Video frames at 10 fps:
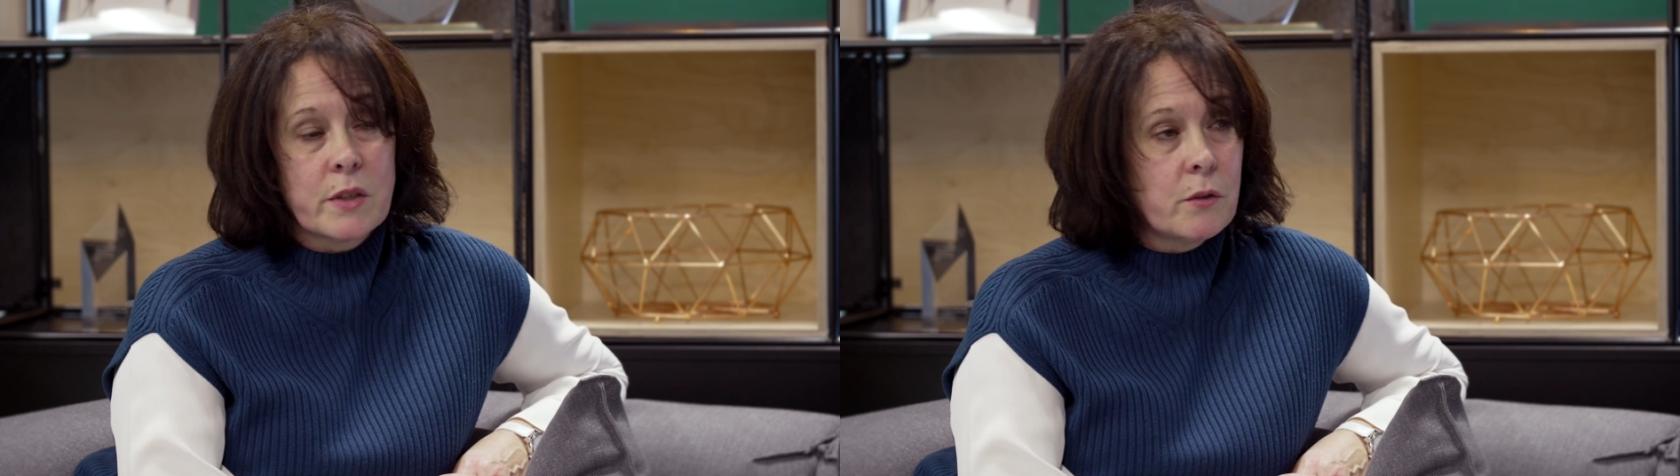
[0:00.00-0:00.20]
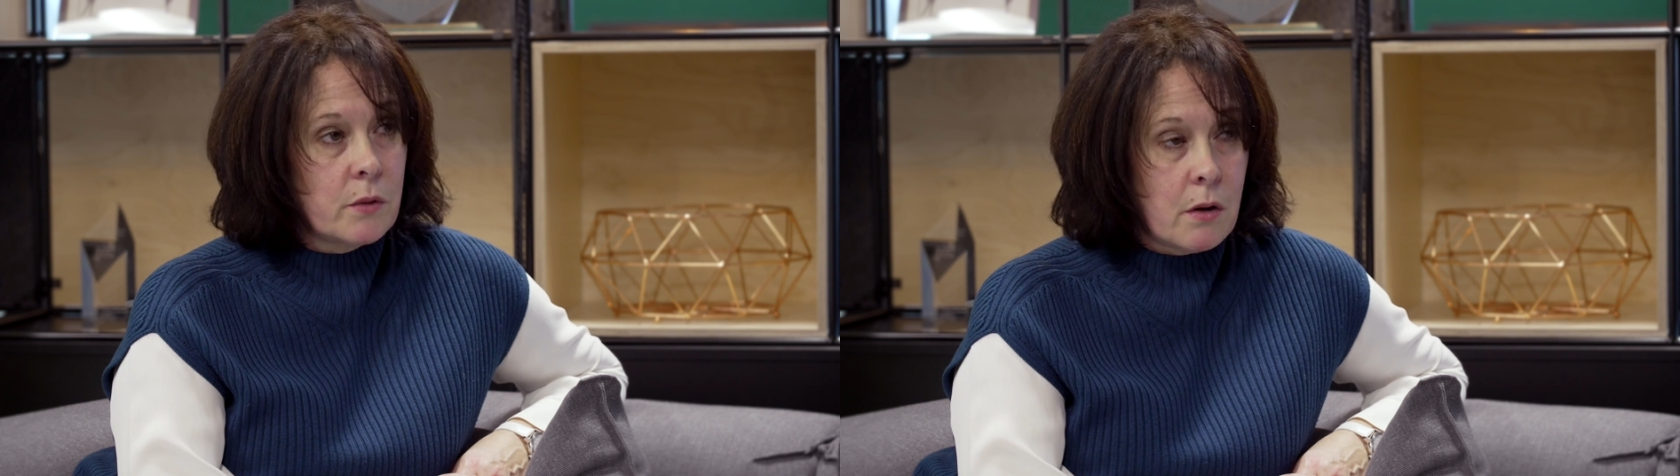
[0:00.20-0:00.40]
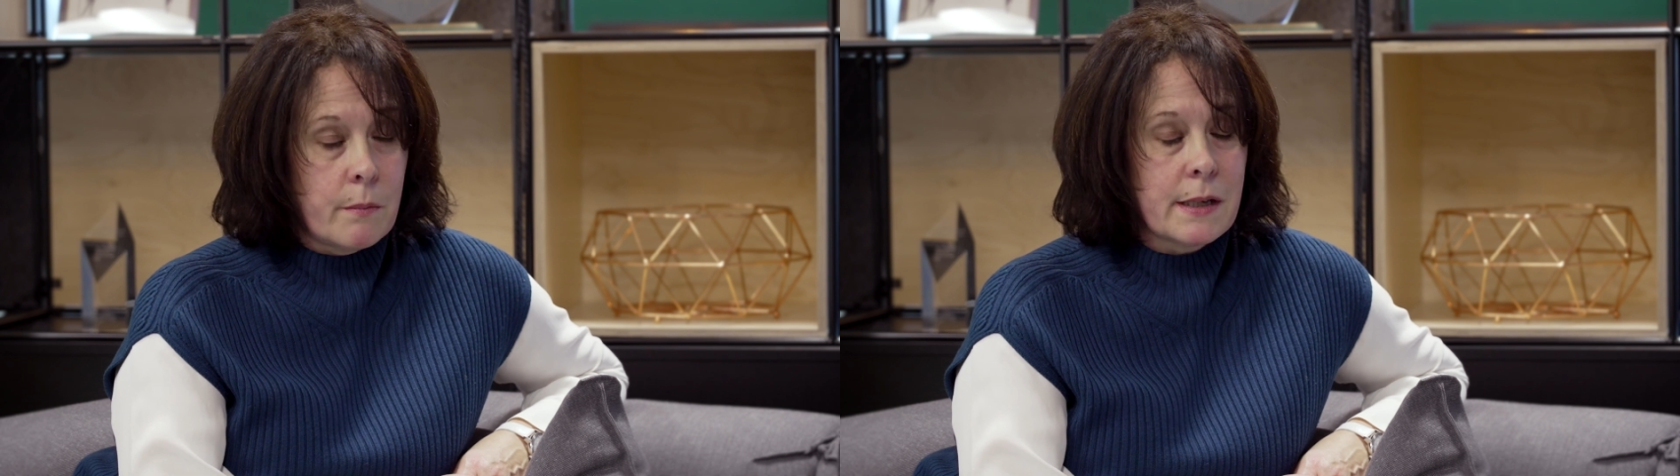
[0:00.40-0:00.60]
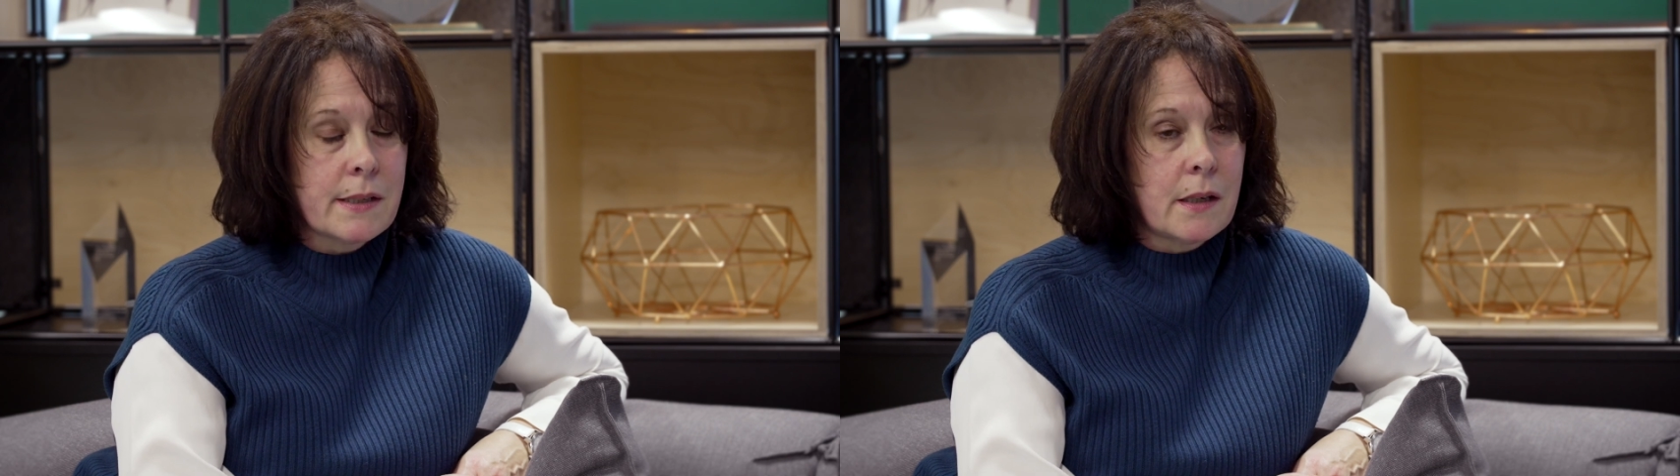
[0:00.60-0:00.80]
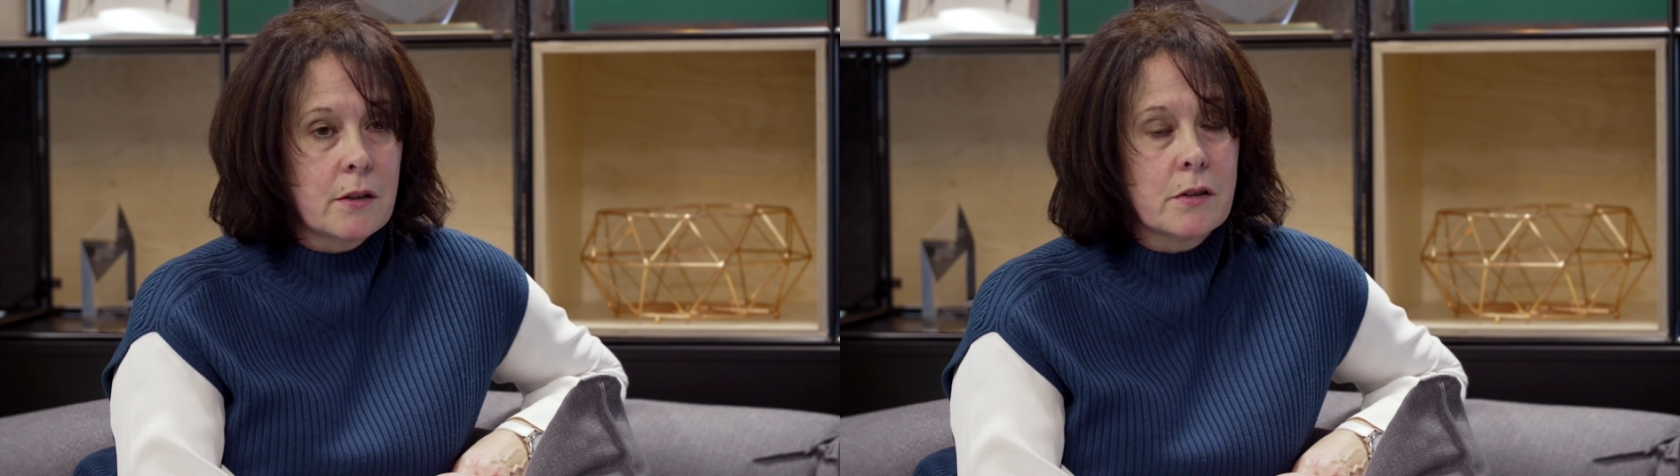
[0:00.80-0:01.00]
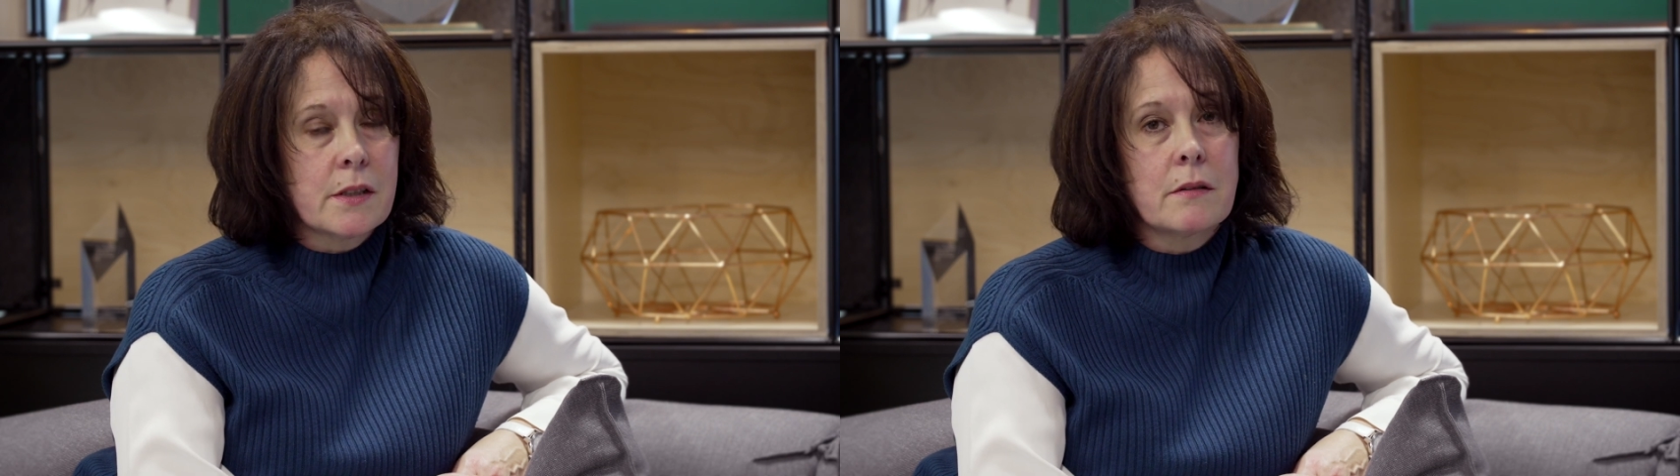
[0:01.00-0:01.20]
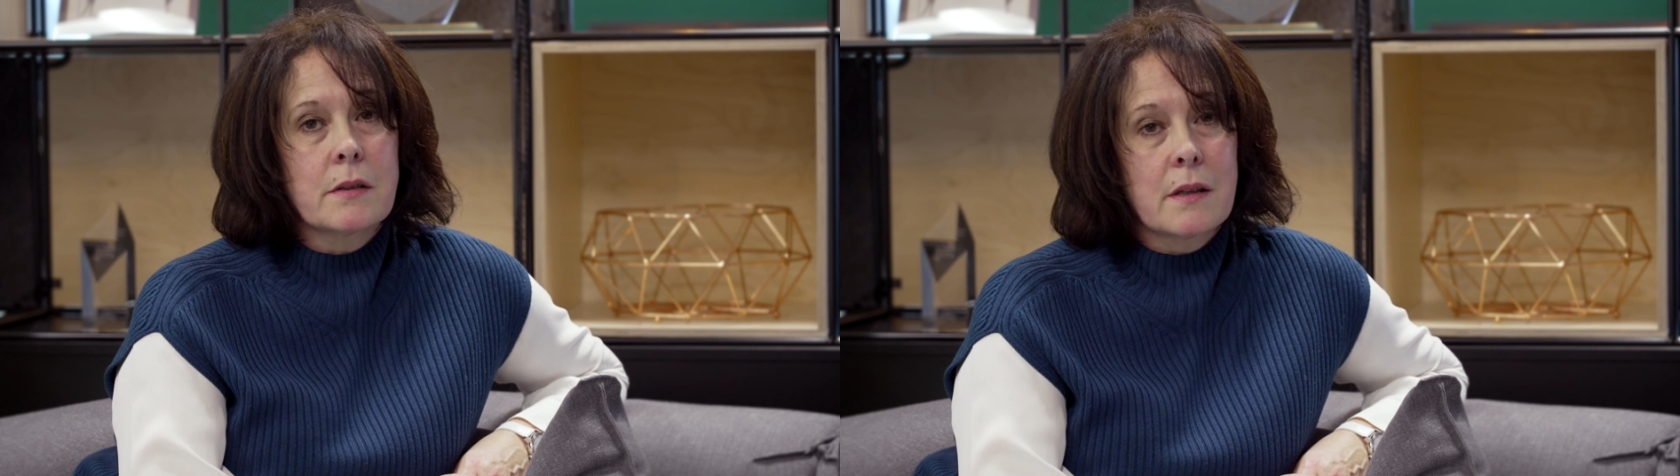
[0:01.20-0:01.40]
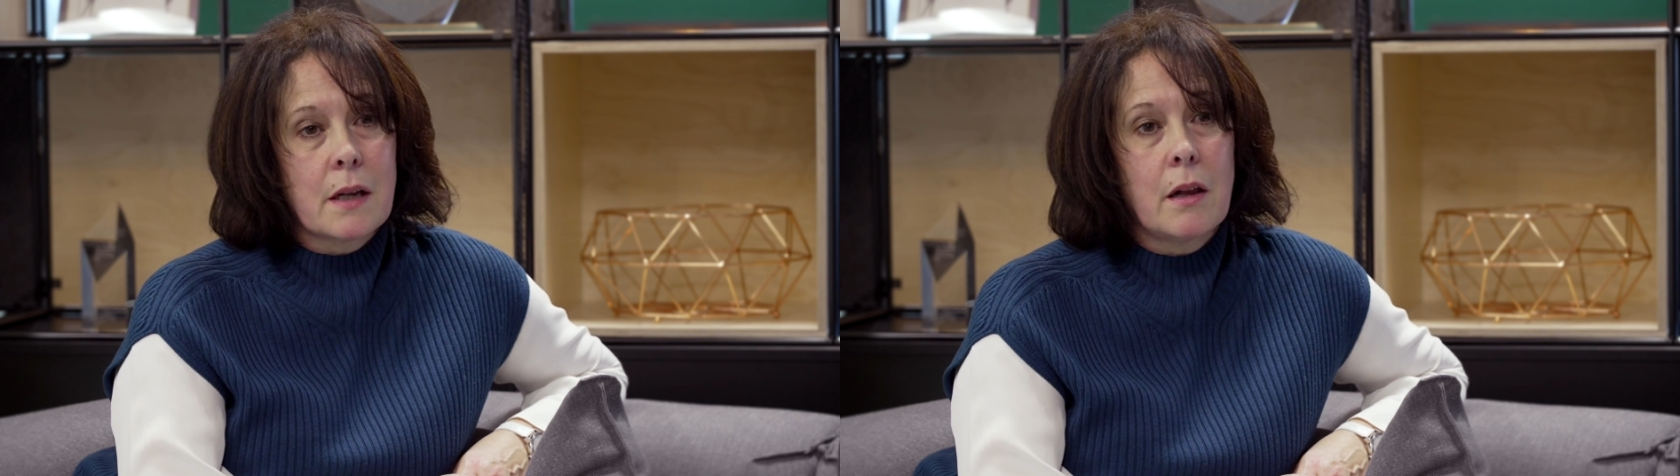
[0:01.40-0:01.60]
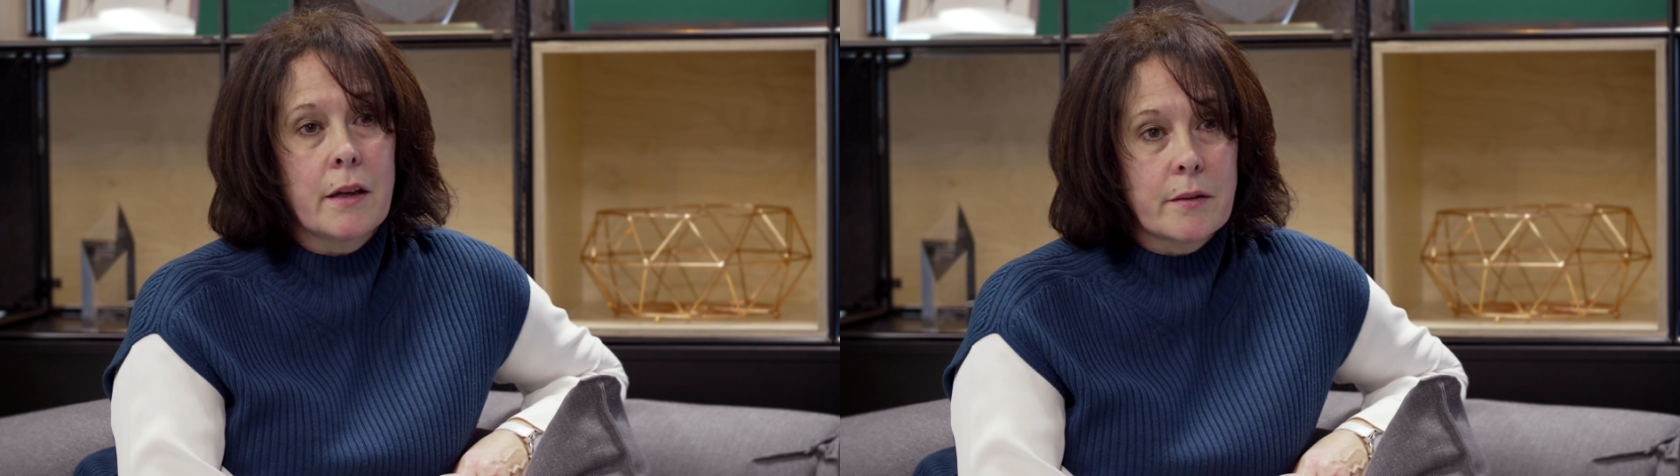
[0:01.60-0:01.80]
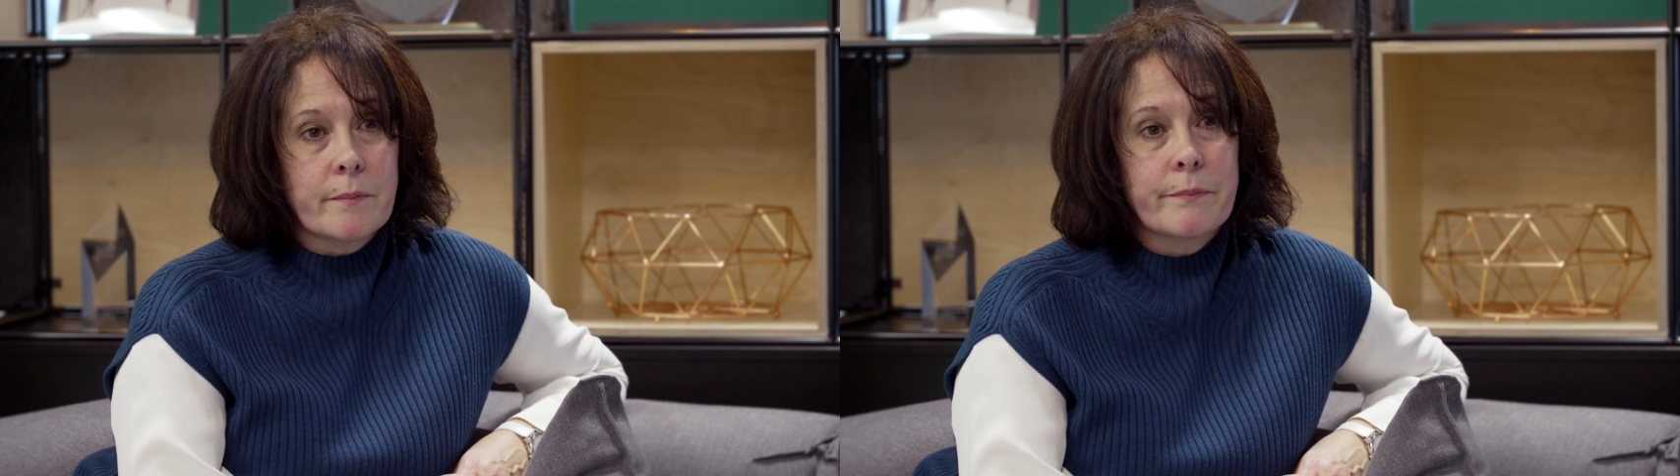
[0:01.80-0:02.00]
We do not pass that cost on to the
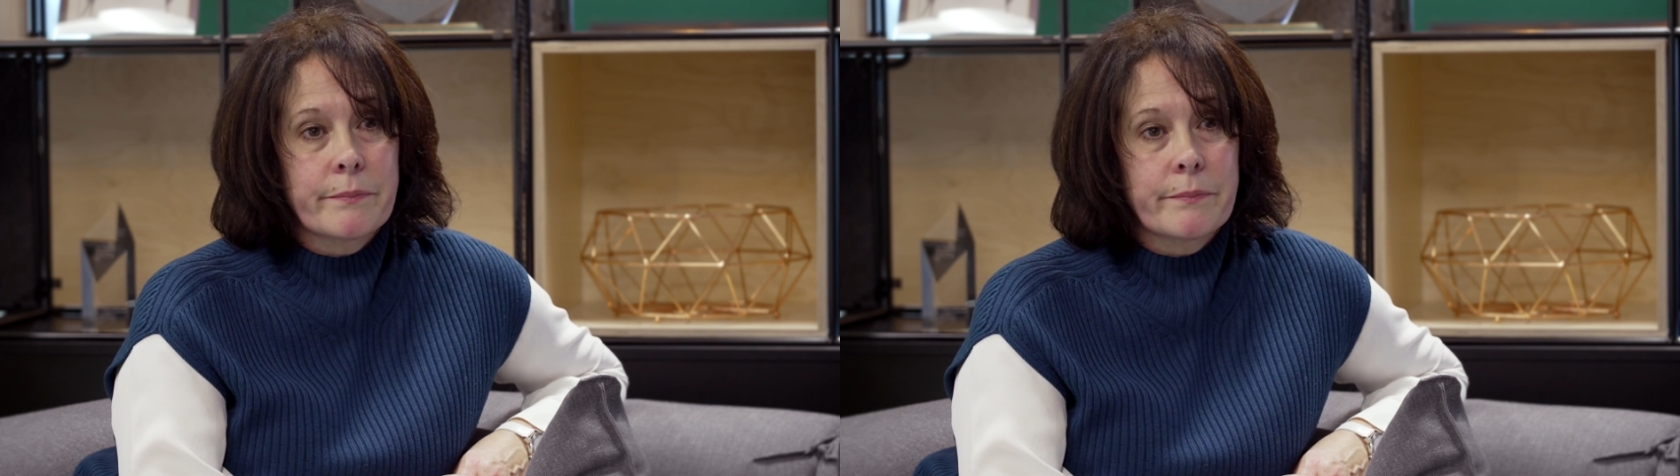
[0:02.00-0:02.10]
client.